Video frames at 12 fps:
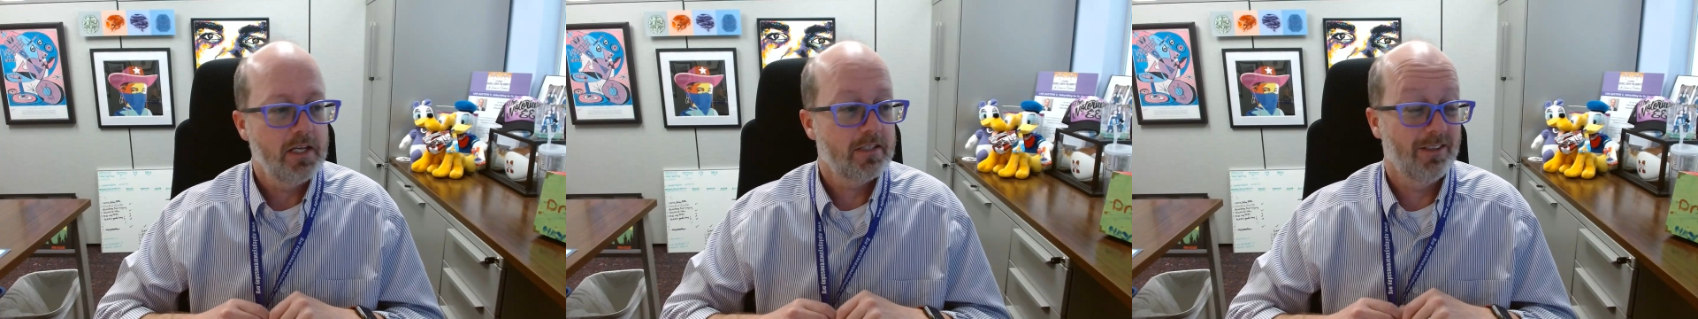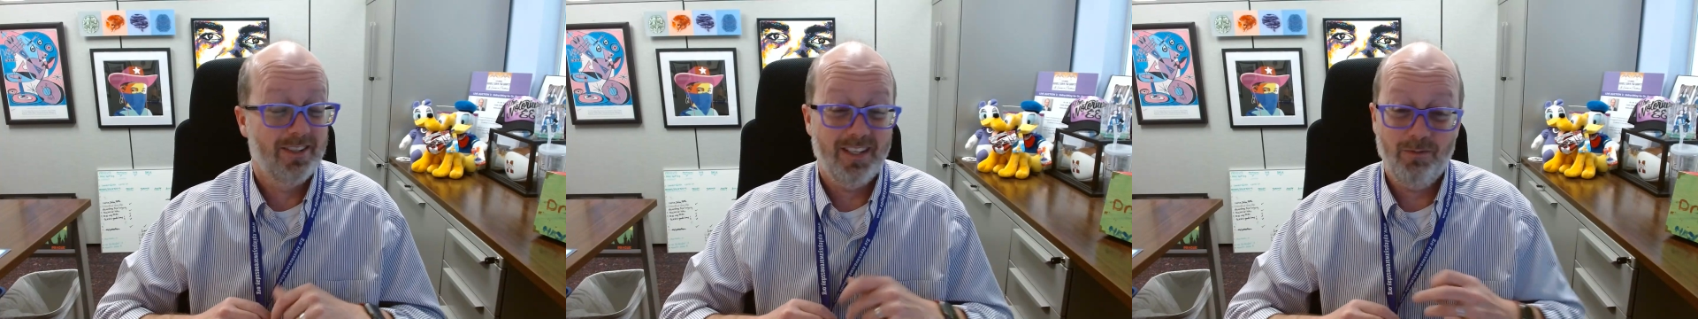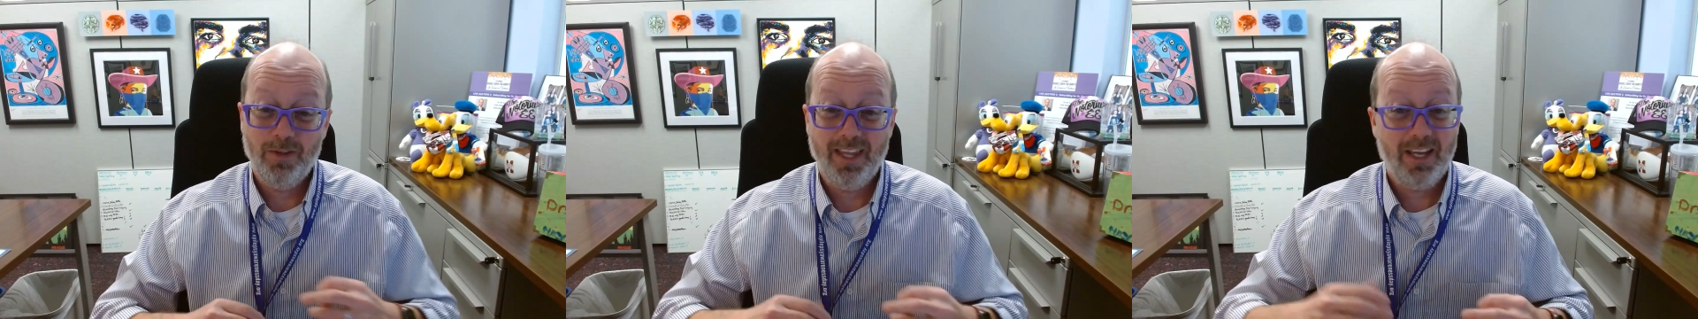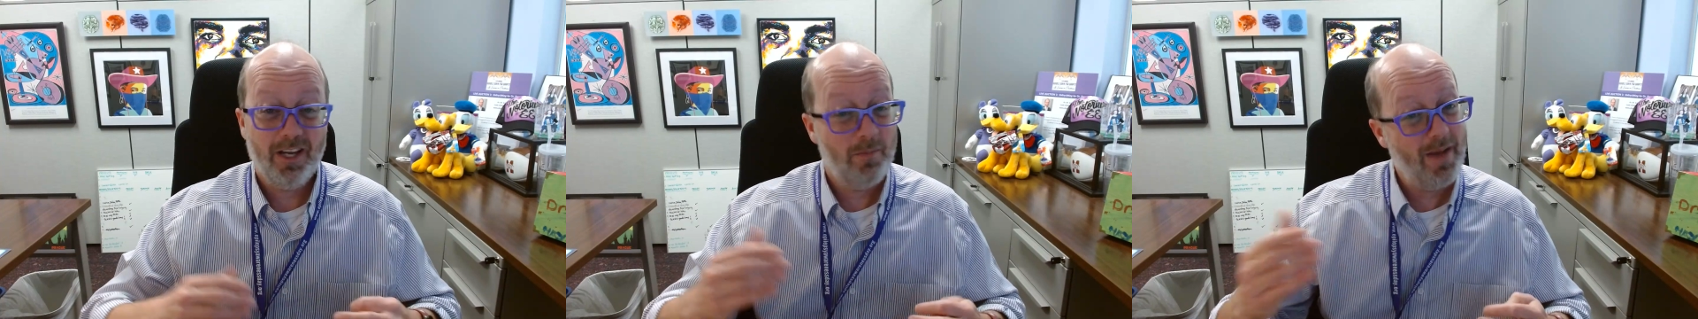So then when
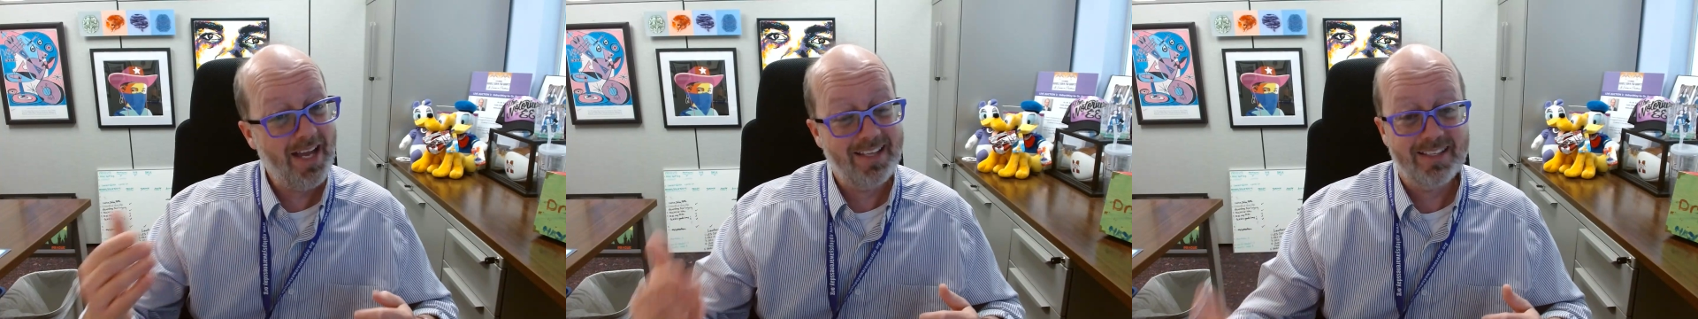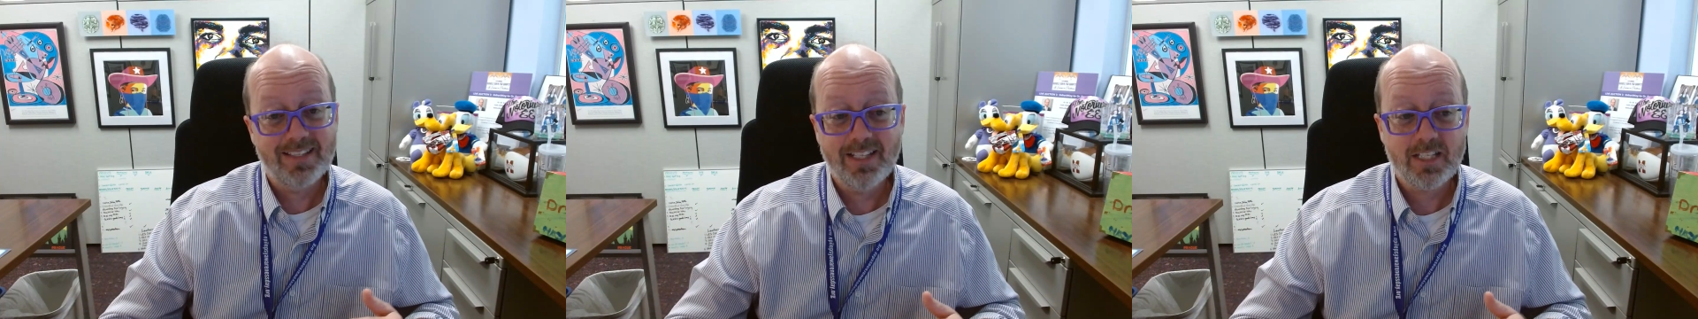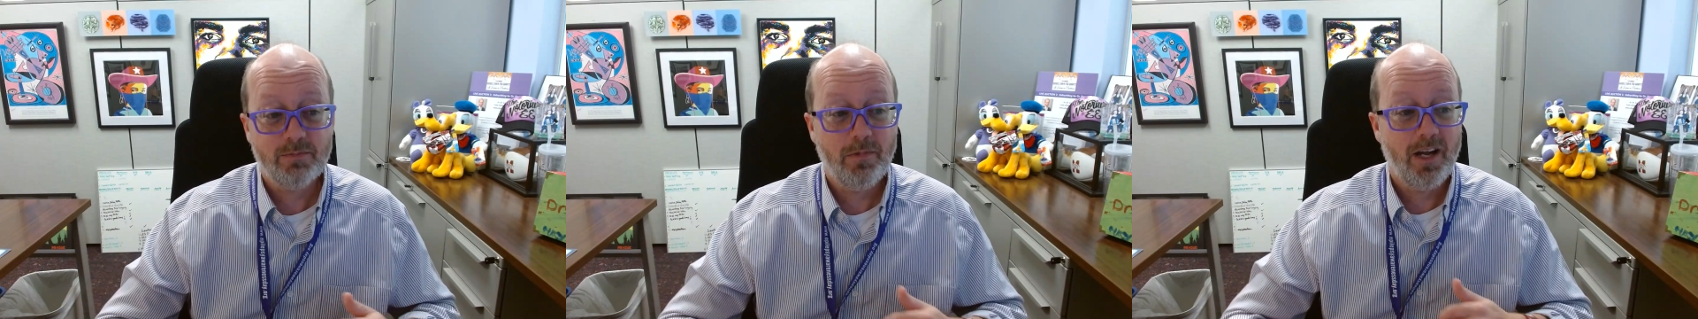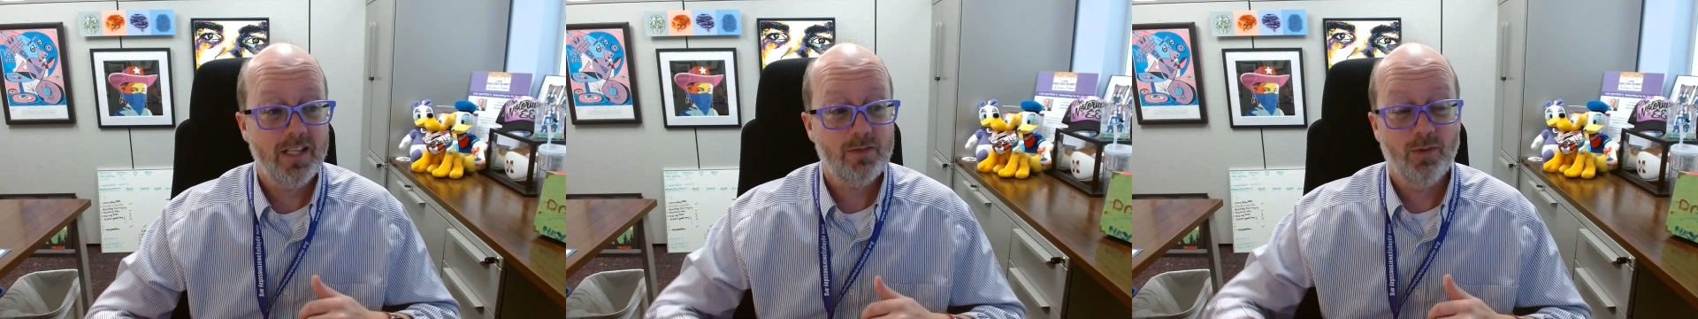they come back at six
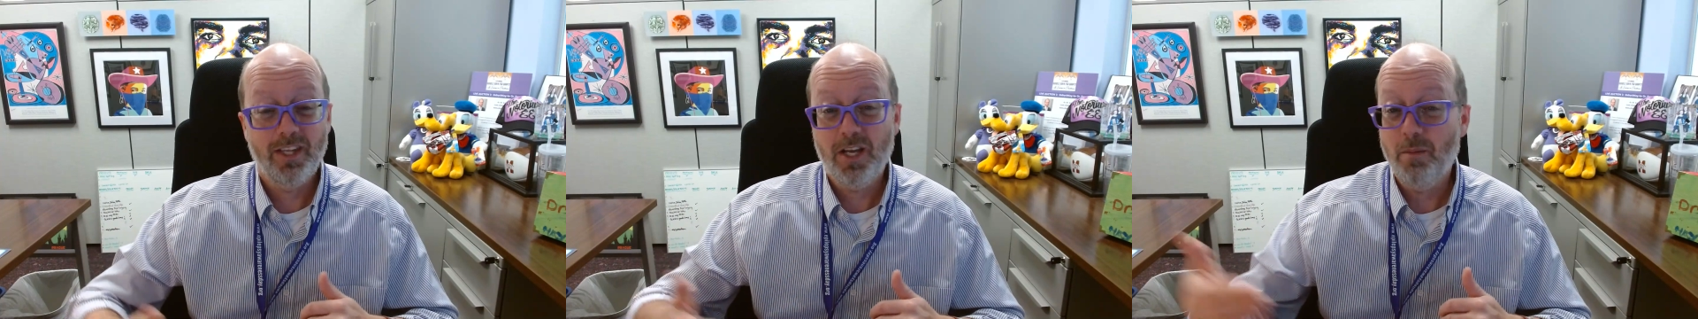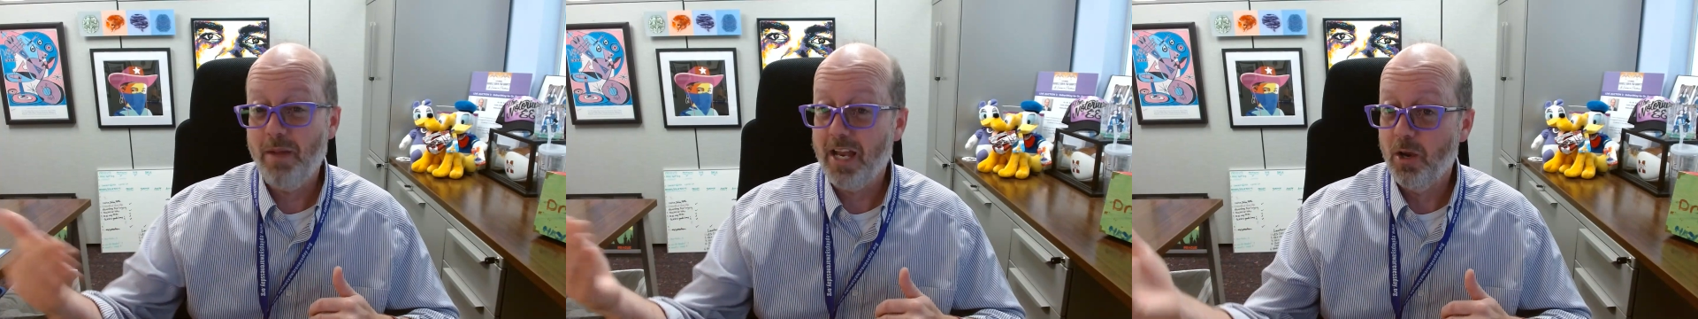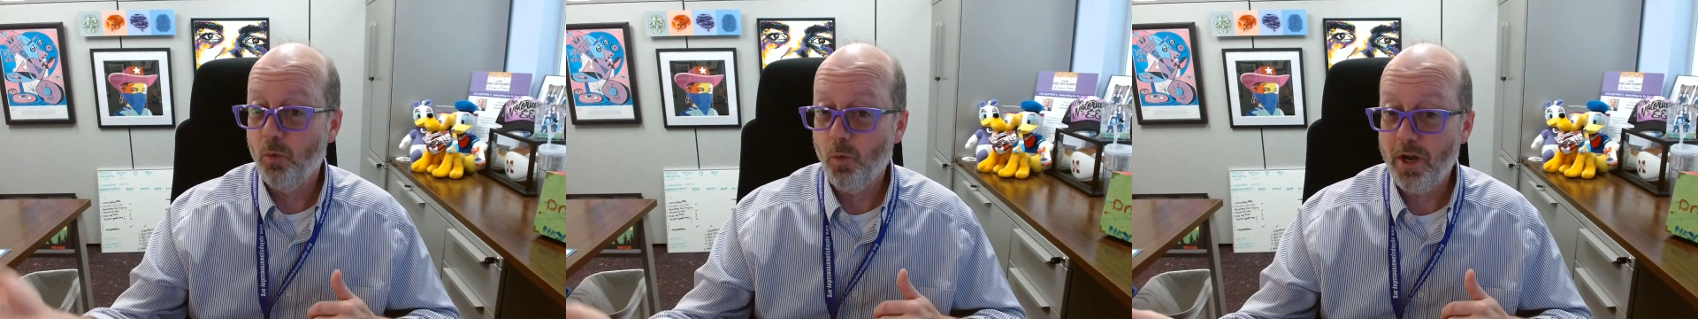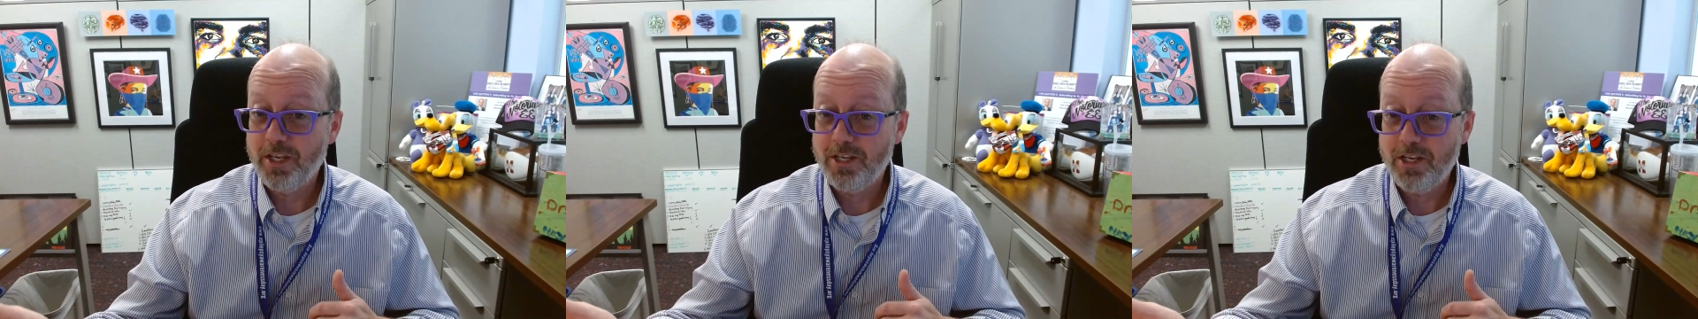months, when they come back at
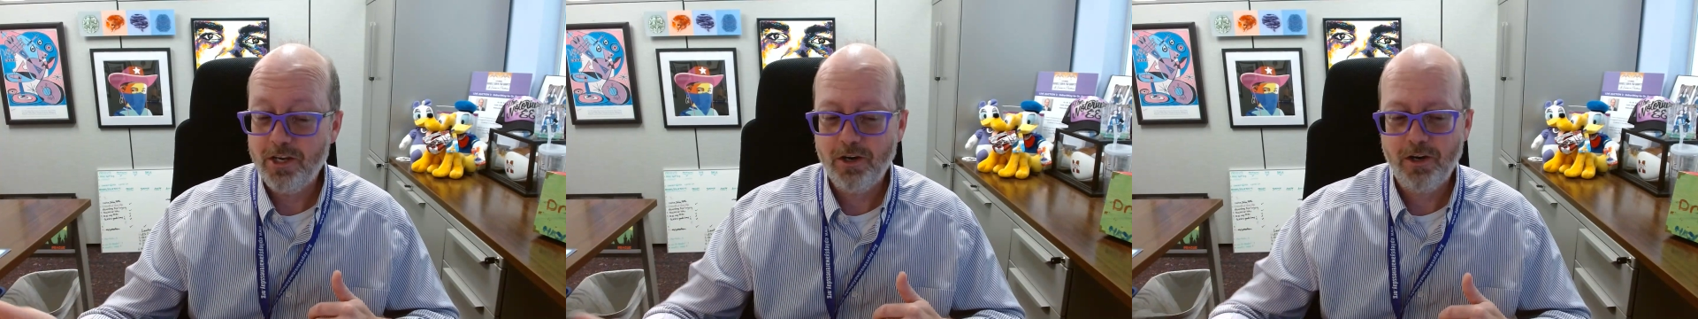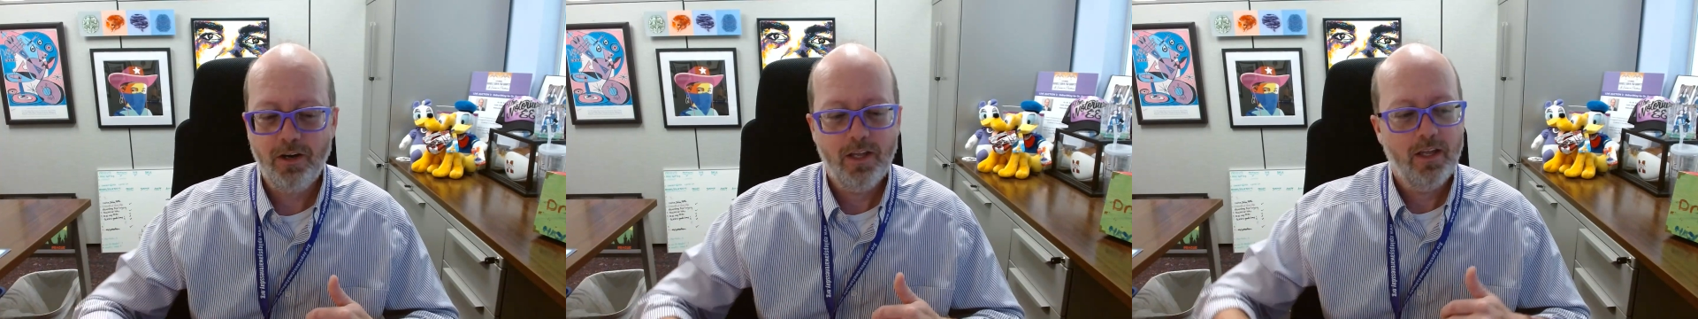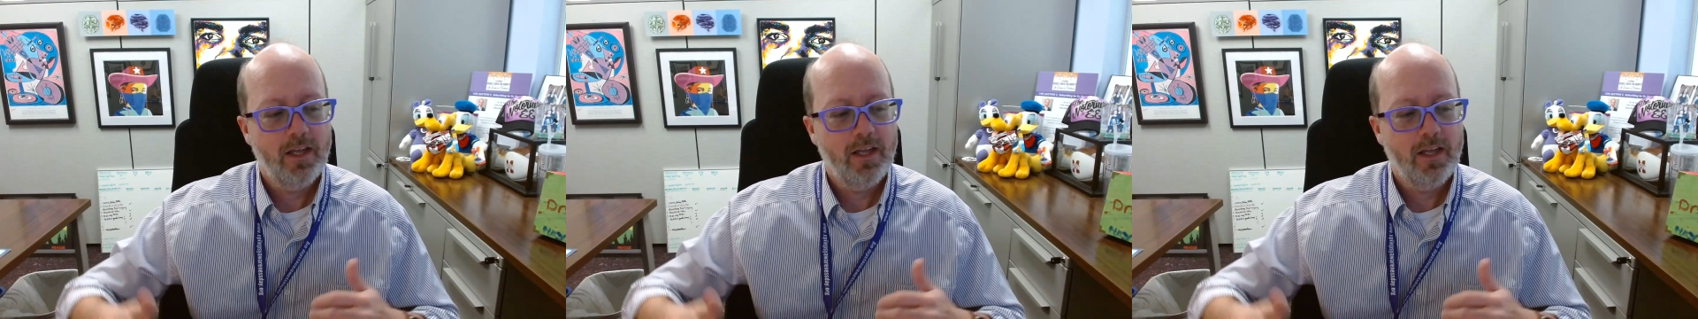one year,